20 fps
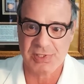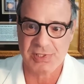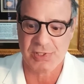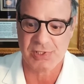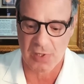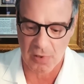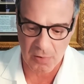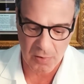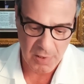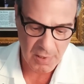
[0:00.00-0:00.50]

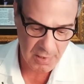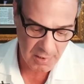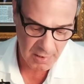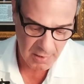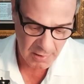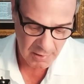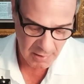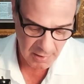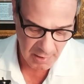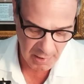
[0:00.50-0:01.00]
So,
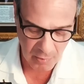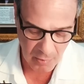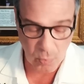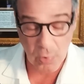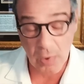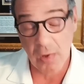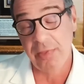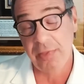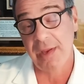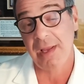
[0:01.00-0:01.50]

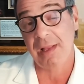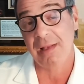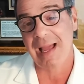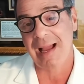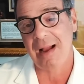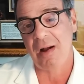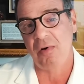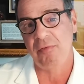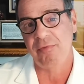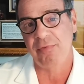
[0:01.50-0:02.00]
will they
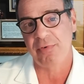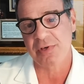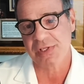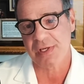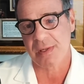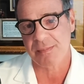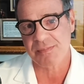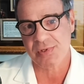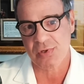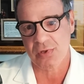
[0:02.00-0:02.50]
allow for
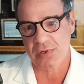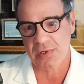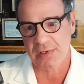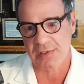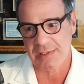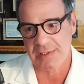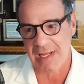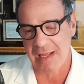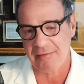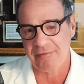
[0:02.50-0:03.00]
some sort of
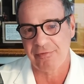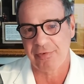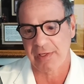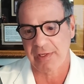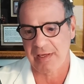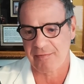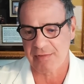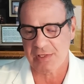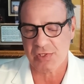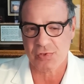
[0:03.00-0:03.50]
debt
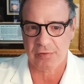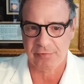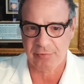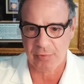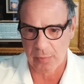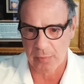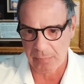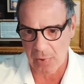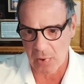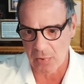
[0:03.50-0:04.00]
forgiveness or
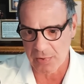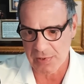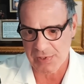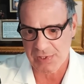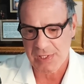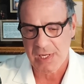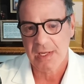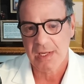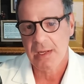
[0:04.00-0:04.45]
forbearance?